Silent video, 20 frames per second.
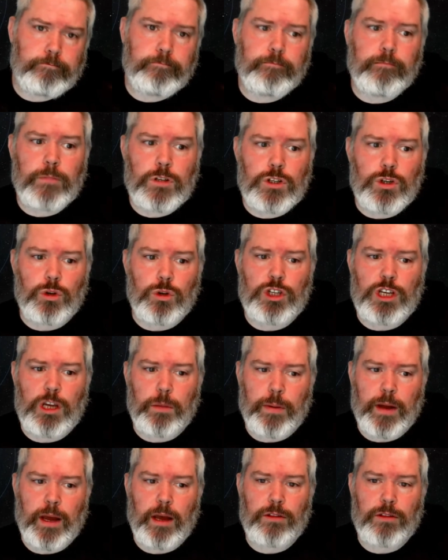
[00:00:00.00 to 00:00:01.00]

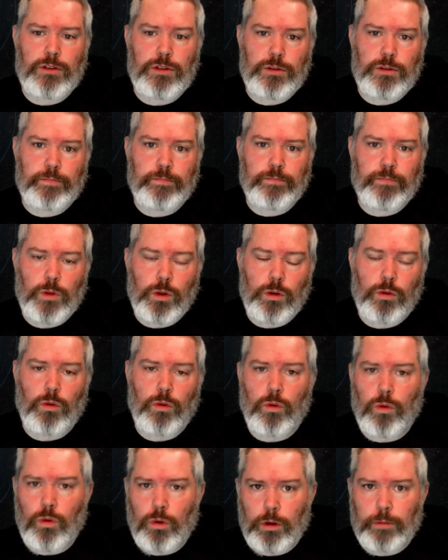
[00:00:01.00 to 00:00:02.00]
sociopaths,
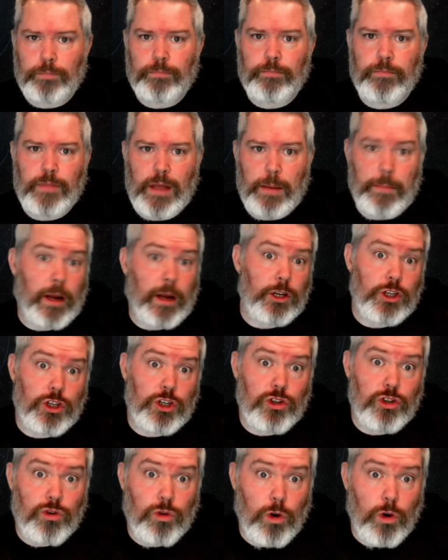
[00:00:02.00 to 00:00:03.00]
or they might
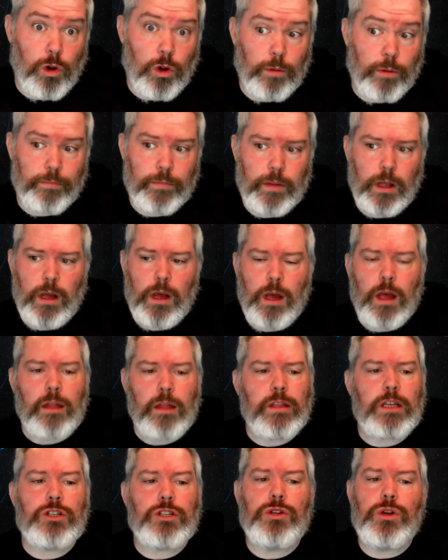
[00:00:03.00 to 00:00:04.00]
just troll.
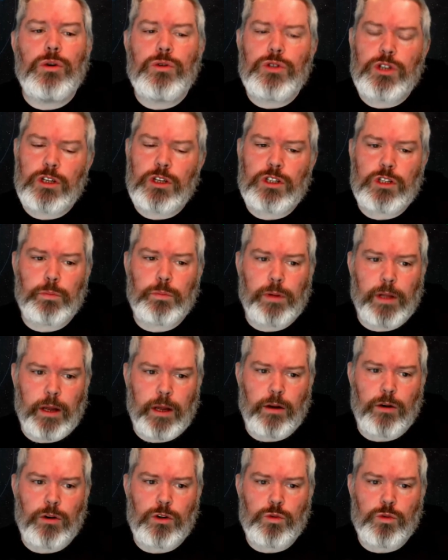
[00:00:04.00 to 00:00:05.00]
These nuisance players